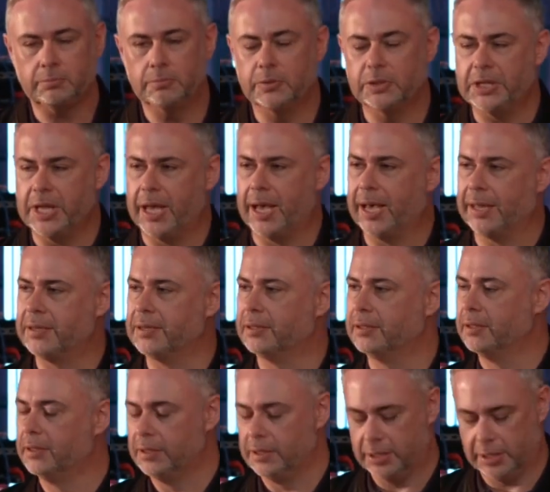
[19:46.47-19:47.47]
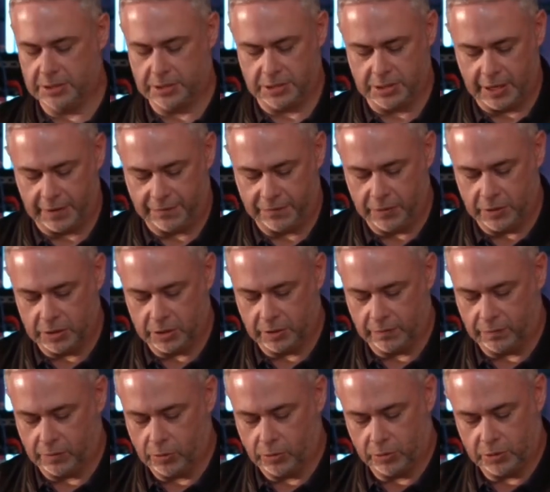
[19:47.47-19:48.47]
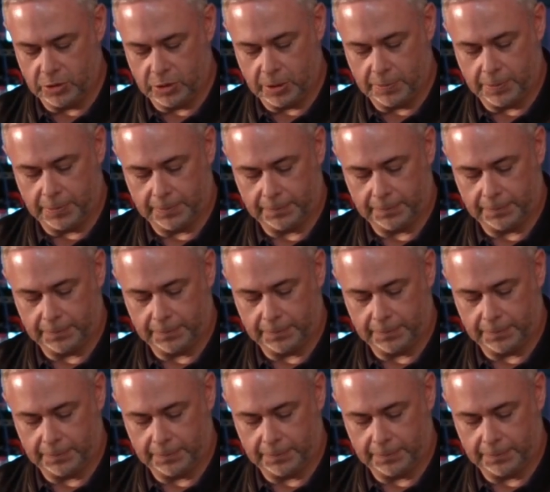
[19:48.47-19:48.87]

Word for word: That is a definition of lordship.